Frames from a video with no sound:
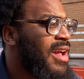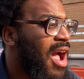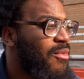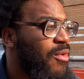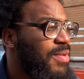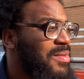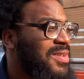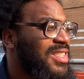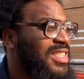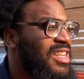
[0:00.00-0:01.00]
I want people
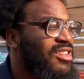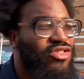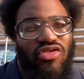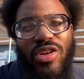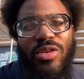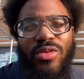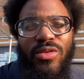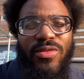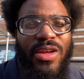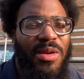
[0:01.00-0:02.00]
to see the struggle. You
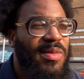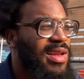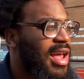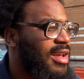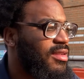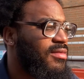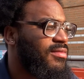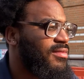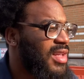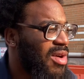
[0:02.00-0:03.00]
feel me? Like
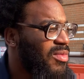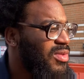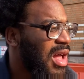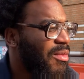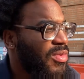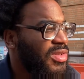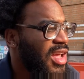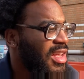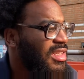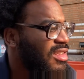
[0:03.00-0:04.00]
I want I want
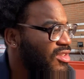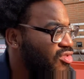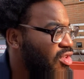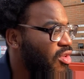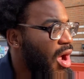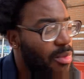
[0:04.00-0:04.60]
y'all to see the struggle. I